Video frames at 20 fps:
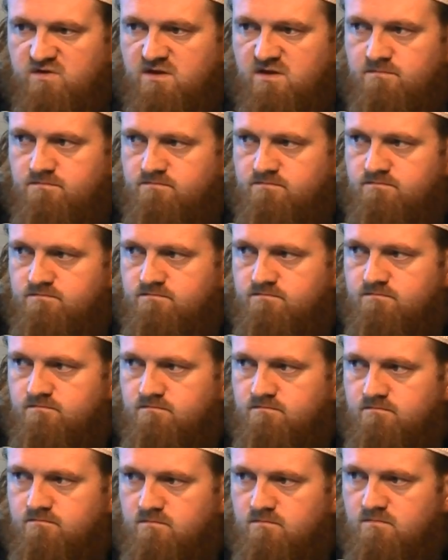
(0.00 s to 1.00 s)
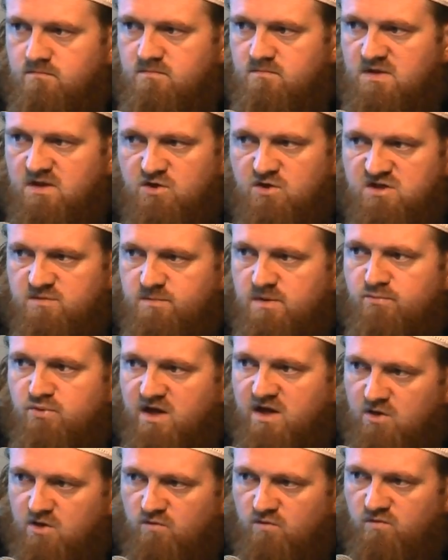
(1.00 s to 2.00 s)
them. They're not to be
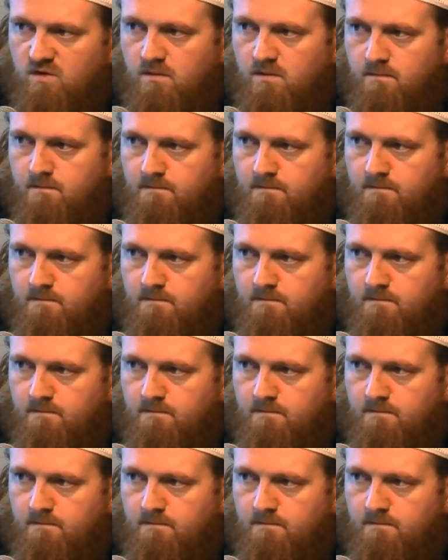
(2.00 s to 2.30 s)
prayed over.